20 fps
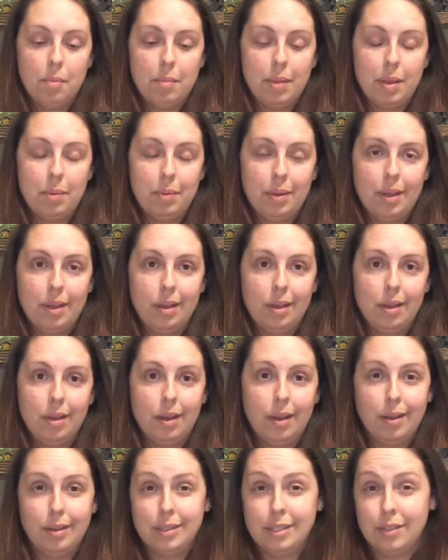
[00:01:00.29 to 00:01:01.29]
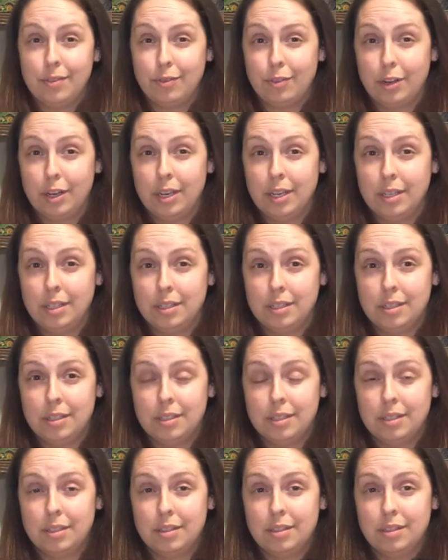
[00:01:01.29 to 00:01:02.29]
maybe a
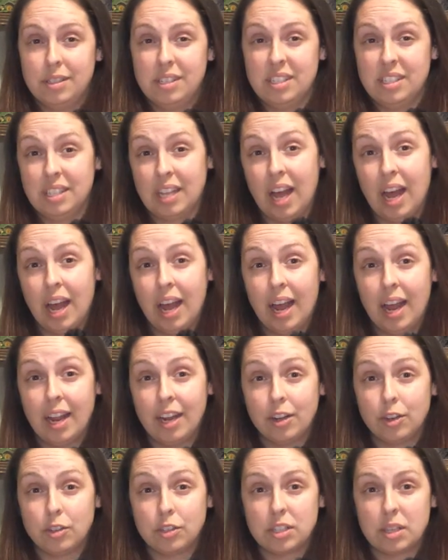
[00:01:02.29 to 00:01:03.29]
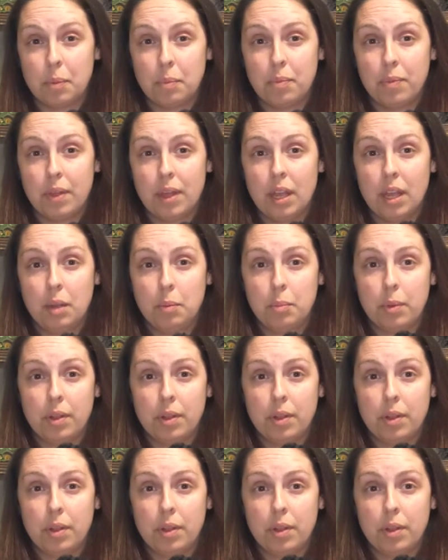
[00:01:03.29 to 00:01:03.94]
different design or something,